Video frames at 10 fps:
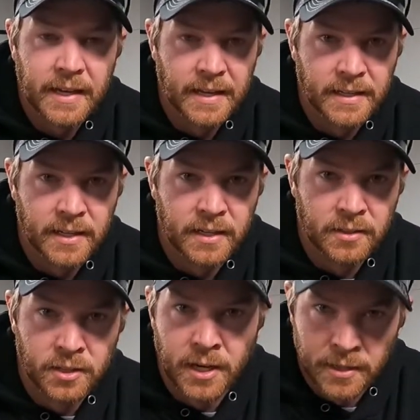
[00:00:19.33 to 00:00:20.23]
and a
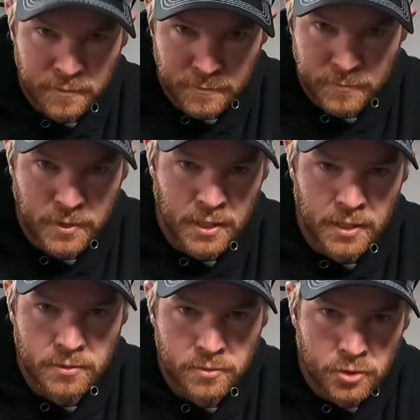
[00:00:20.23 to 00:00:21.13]
lot of
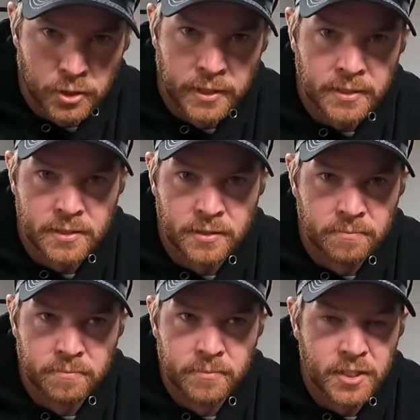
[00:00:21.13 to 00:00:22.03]
tricks
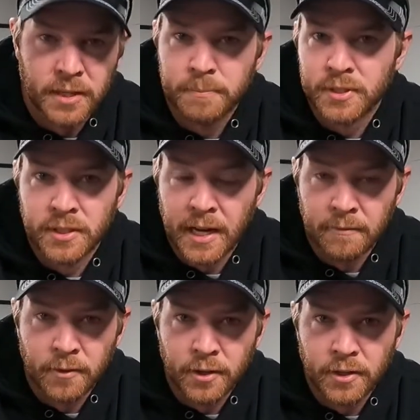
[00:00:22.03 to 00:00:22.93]
and tips that
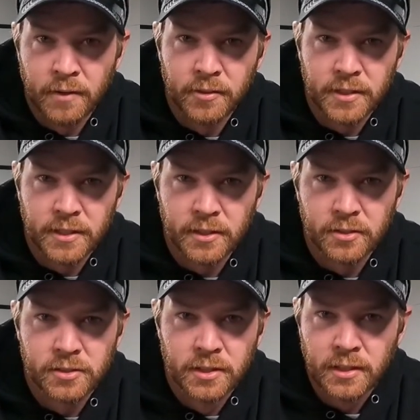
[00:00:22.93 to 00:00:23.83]
I've learned over the
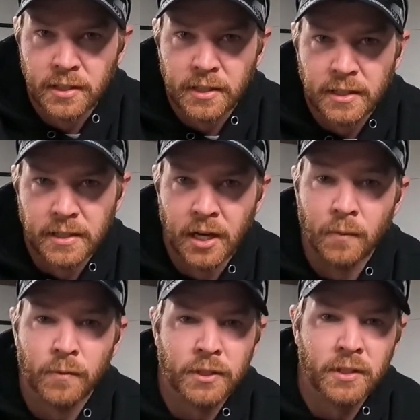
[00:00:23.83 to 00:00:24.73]
years. And
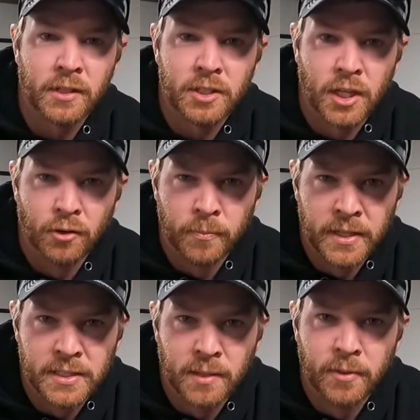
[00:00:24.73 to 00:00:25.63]
hopefully you can share with
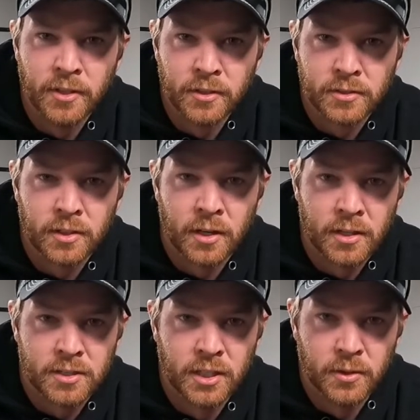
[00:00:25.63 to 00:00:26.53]
me some of yours
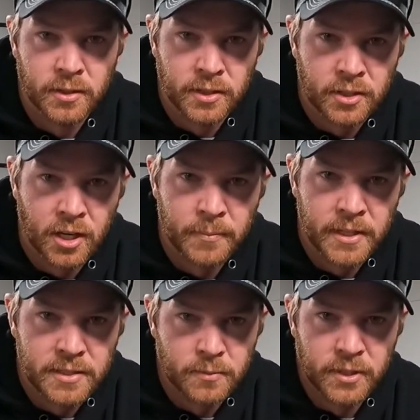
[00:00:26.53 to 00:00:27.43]
also in the
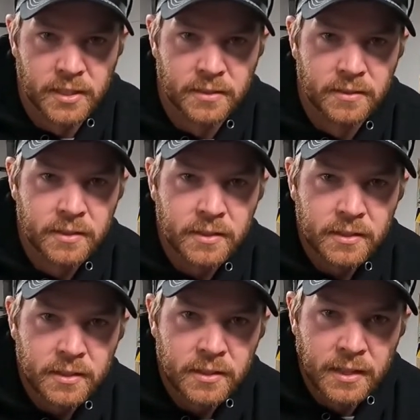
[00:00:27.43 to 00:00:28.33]
comments, and
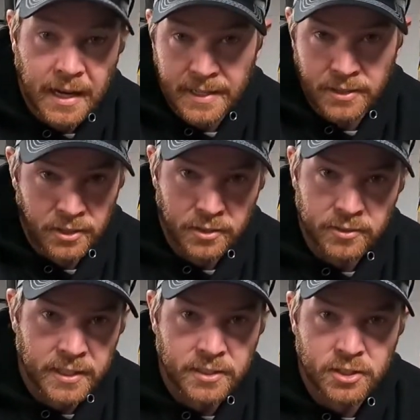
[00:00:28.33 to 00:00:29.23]
I can
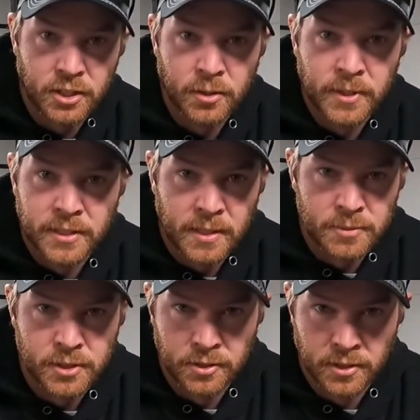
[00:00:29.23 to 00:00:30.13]
learn things too, because I'm
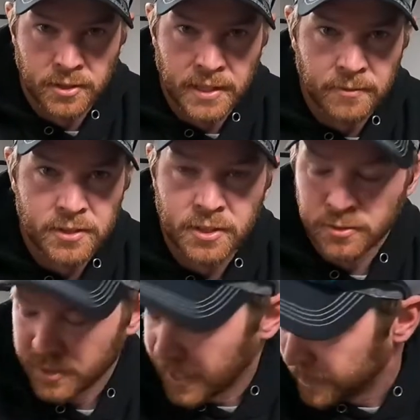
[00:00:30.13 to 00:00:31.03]
still learning every
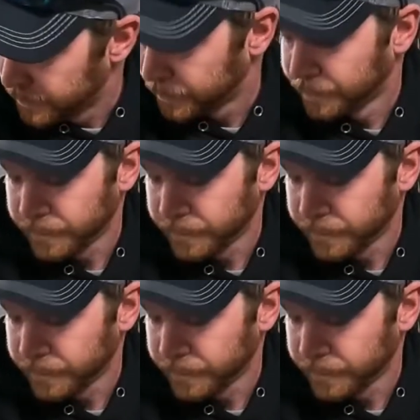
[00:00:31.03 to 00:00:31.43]
single day.